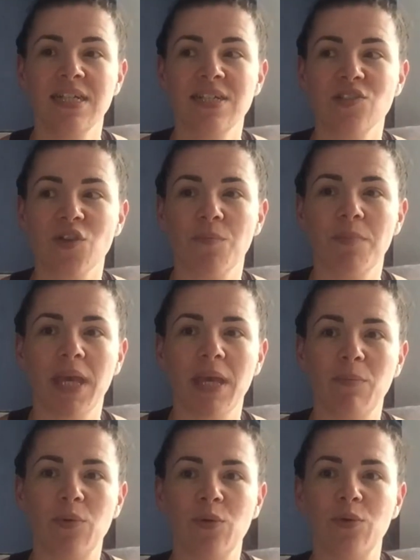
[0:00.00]
so
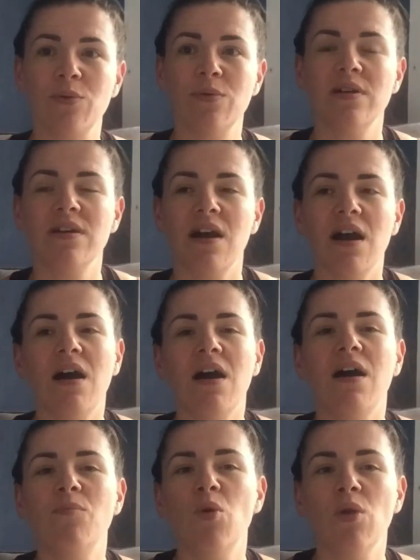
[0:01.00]
people
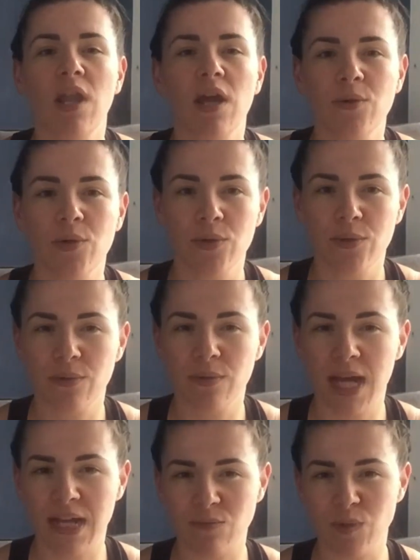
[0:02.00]
are more local
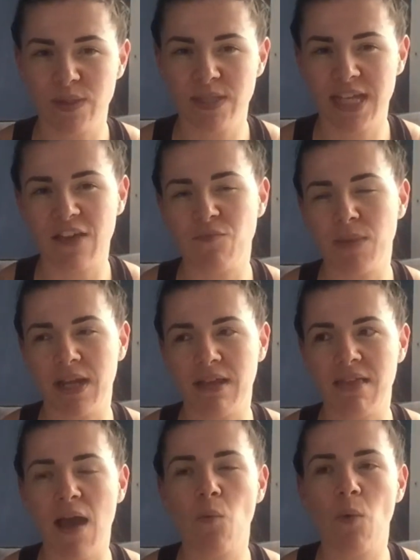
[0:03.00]
and will save money
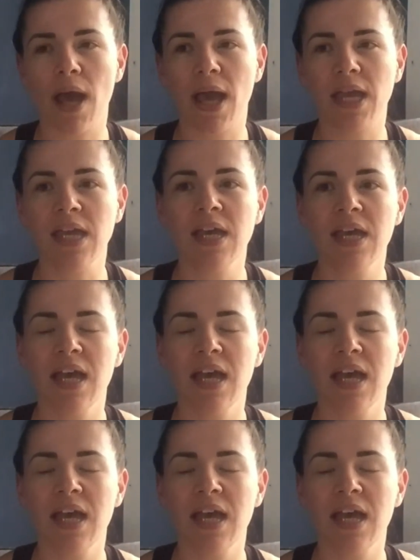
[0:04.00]
that way,